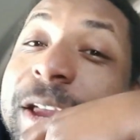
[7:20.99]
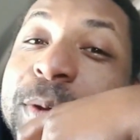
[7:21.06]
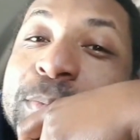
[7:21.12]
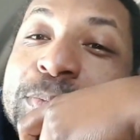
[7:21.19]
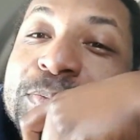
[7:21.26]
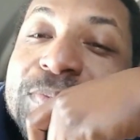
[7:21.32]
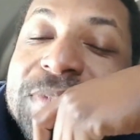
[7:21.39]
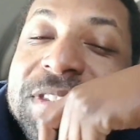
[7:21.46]

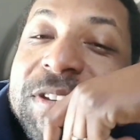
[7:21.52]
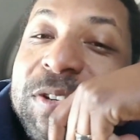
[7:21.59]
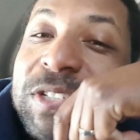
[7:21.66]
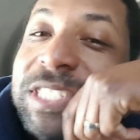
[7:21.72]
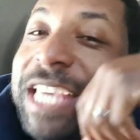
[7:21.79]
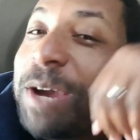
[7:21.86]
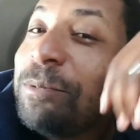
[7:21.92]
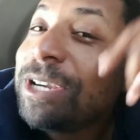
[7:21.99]
You know what
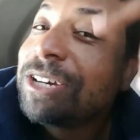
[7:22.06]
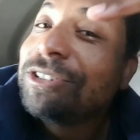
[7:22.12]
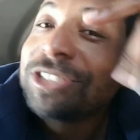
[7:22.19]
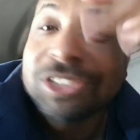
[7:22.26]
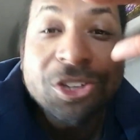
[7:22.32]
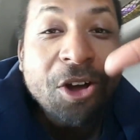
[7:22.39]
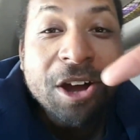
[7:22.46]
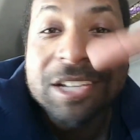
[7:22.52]
I'm saying? We gonna
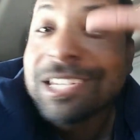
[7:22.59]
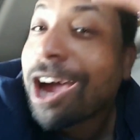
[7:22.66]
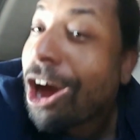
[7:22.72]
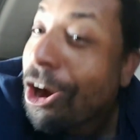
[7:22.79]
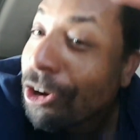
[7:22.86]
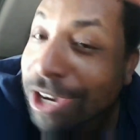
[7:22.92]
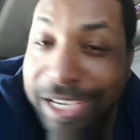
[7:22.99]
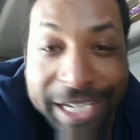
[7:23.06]
start
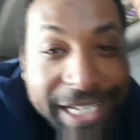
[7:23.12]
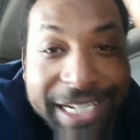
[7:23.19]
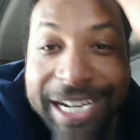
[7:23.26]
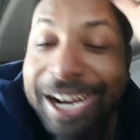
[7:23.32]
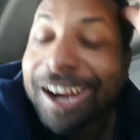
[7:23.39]
talking